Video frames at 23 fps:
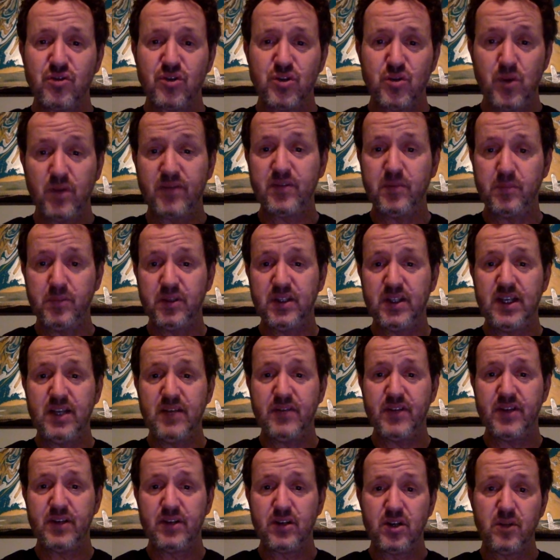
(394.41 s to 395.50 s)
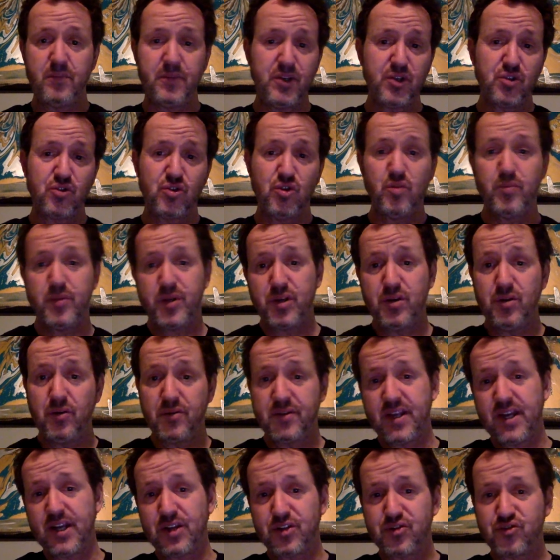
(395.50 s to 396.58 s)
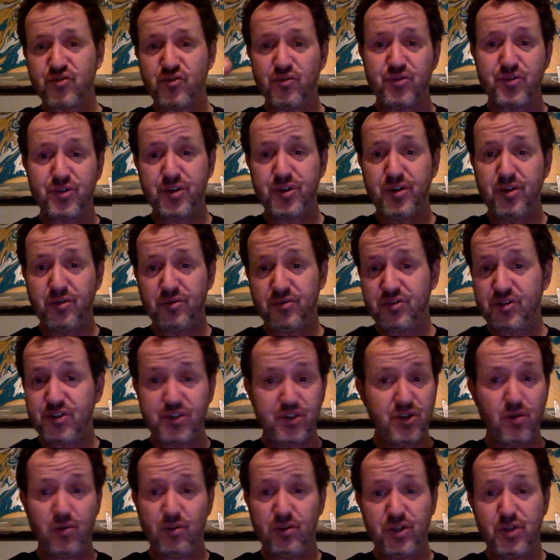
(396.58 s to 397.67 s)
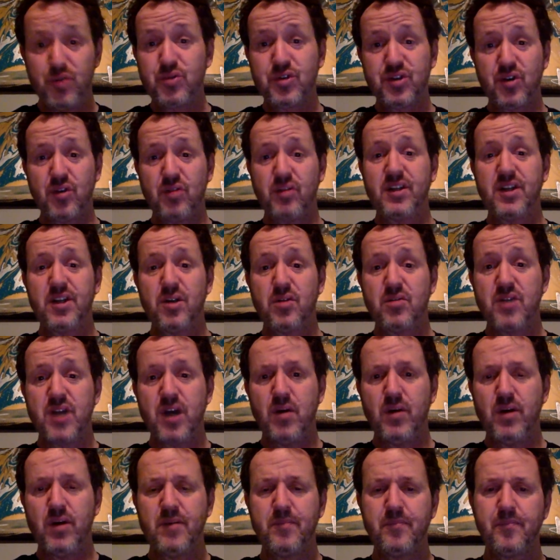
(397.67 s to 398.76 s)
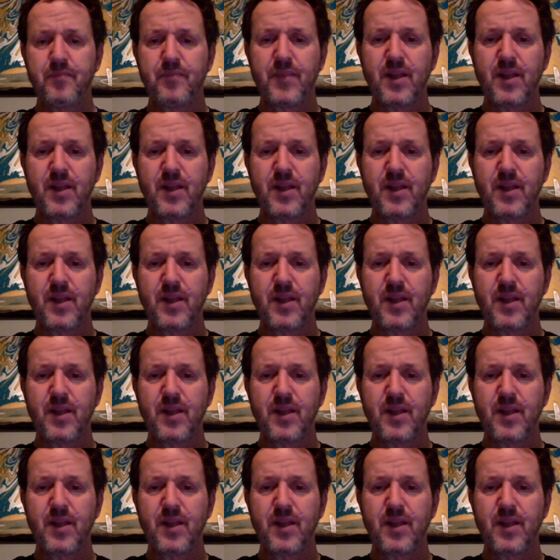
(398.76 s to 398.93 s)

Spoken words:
You have to believe it. It could be true, but you don't think it's true, so you certainly don't know it.